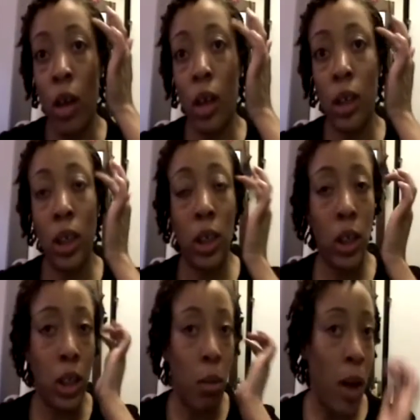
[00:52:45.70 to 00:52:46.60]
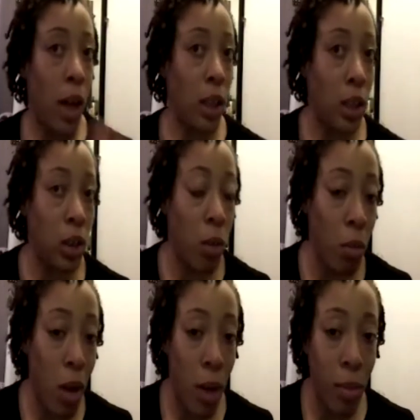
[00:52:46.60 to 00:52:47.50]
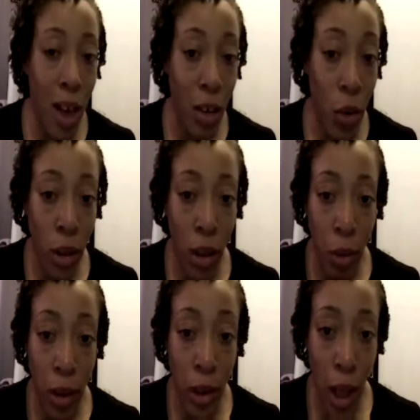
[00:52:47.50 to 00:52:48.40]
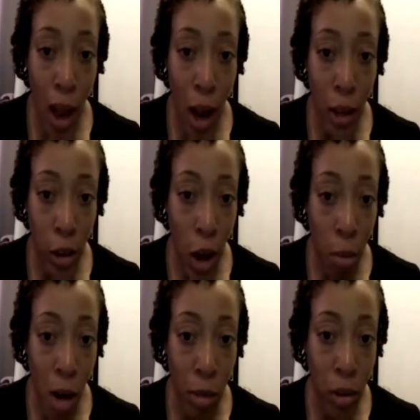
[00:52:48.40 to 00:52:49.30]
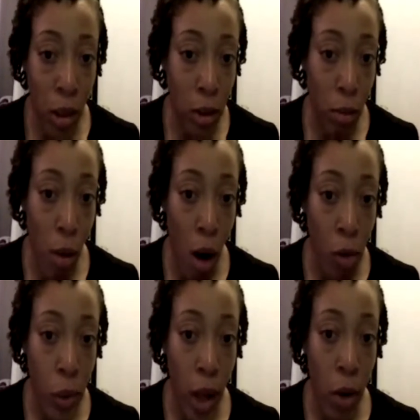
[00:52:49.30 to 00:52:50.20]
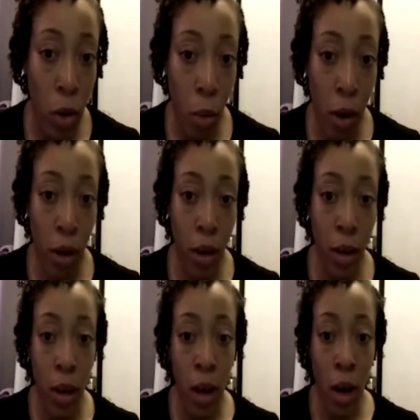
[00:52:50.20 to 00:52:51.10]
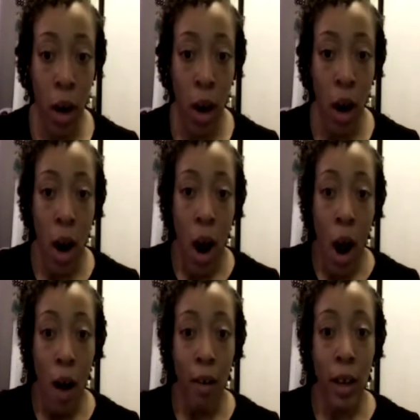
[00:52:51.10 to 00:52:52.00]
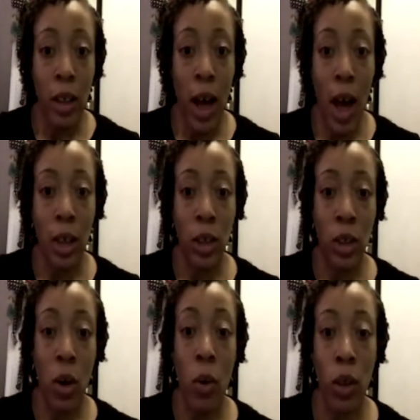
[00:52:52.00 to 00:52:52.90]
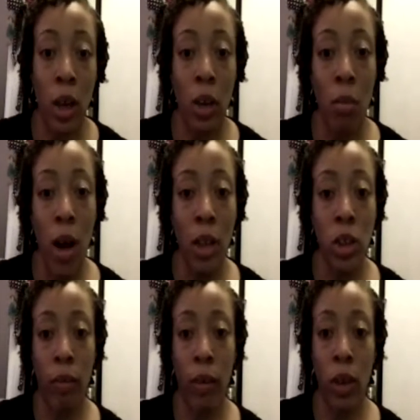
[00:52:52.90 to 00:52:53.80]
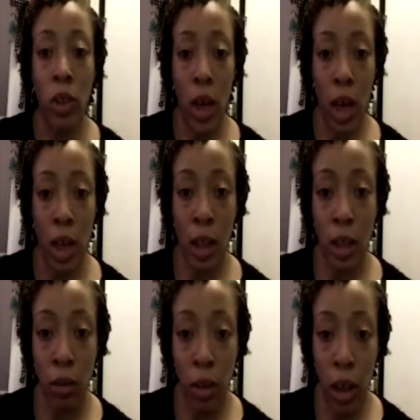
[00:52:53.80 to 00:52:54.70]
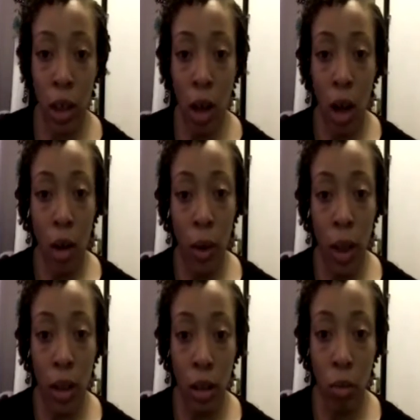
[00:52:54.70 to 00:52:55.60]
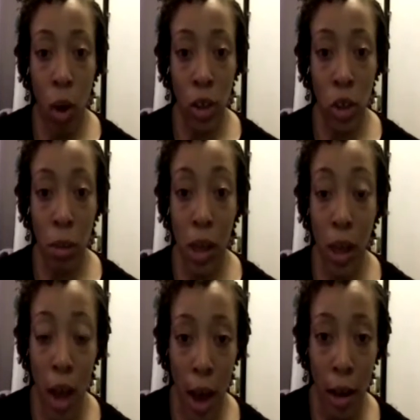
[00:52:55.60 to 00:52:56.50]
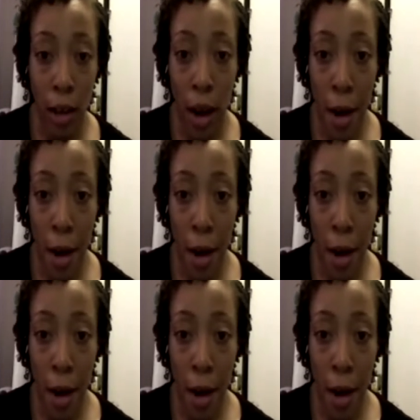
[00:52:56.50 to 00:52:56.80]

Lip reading: It depends. So I'm not going anywhere today, so I'll probably do that tomorrow when I go to work. Alright guys, so thank you much for checking out this video and watching me again.